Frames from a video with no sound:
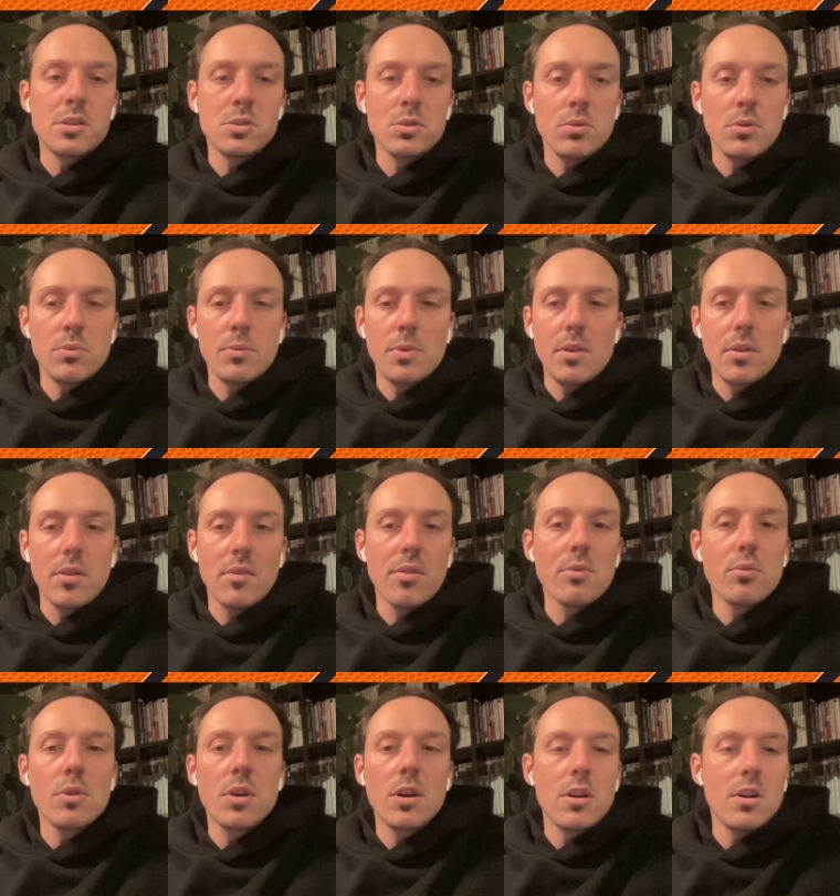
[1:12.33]
zone where it's
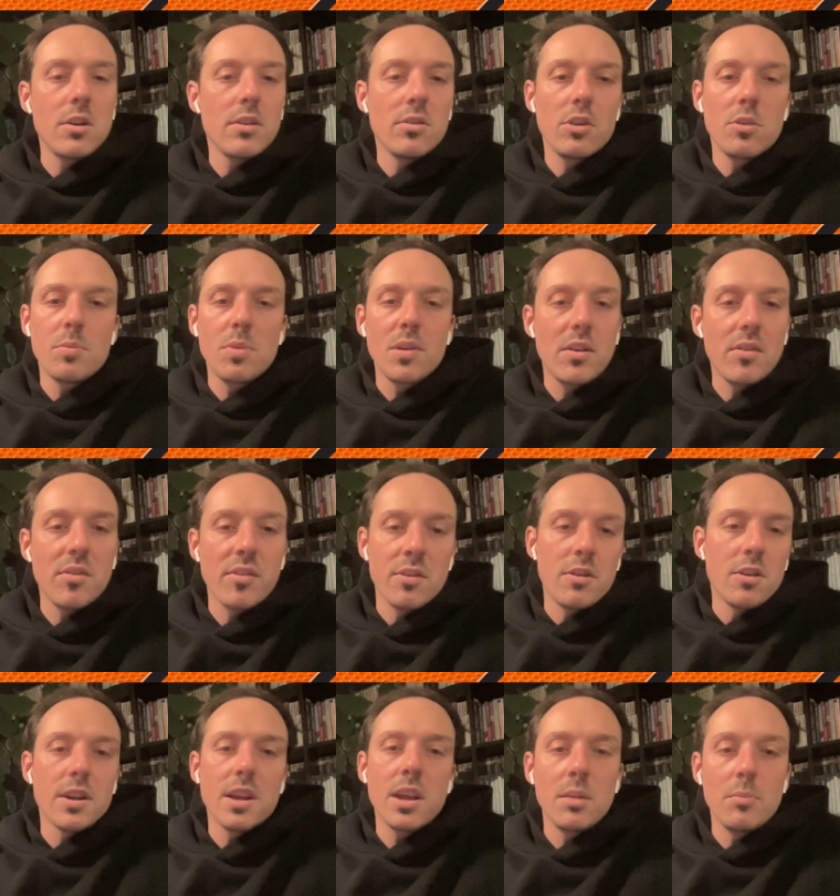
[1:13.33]
too hard, your players are
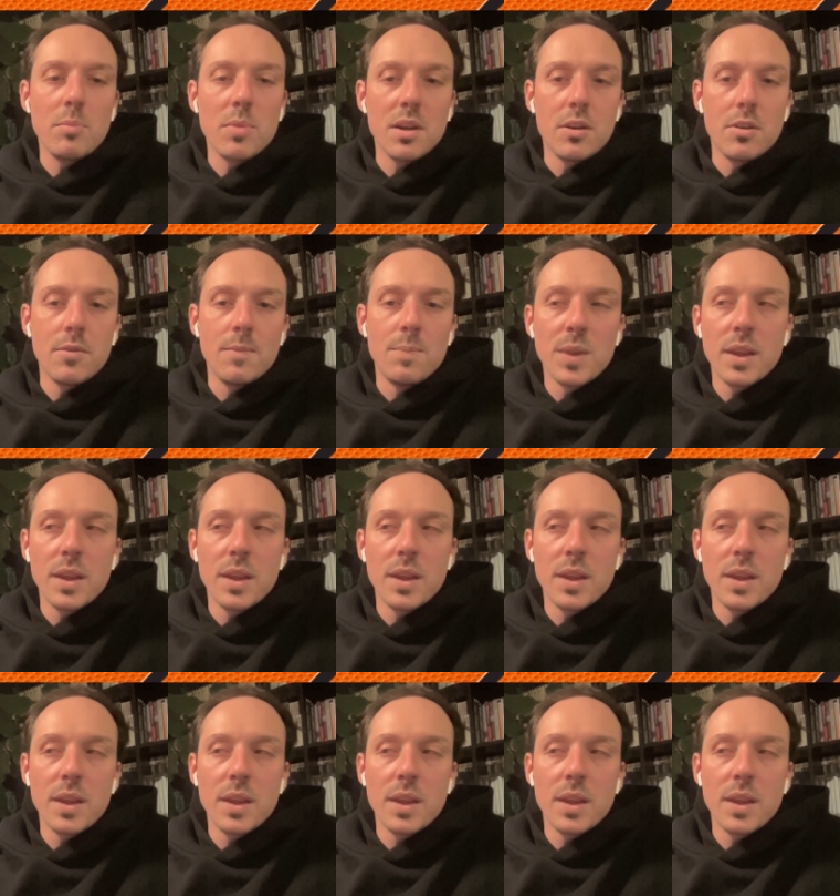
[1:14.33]
not getting better.